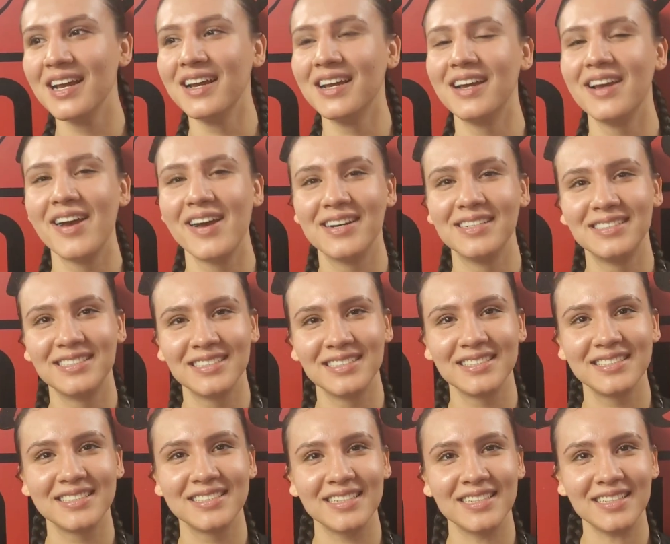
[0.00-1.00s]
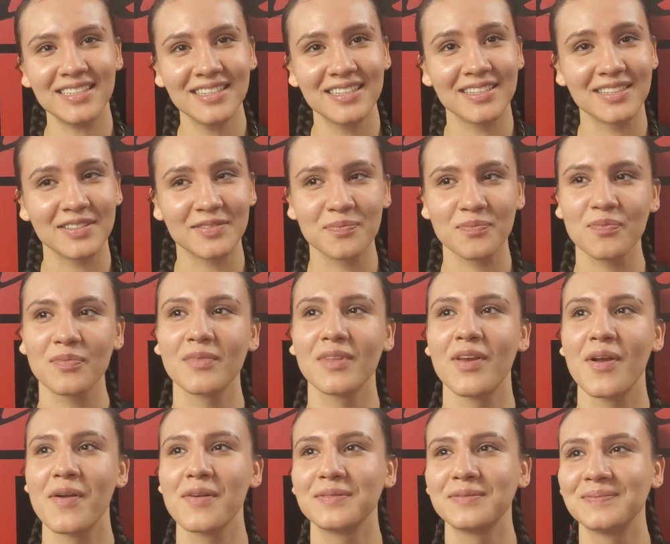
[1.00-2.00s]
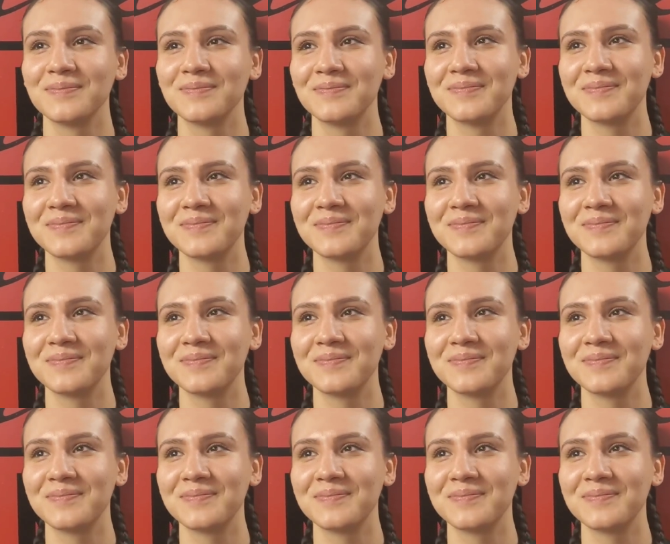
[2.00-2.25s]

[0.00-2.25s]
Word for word: Where you headlining at? Because you you're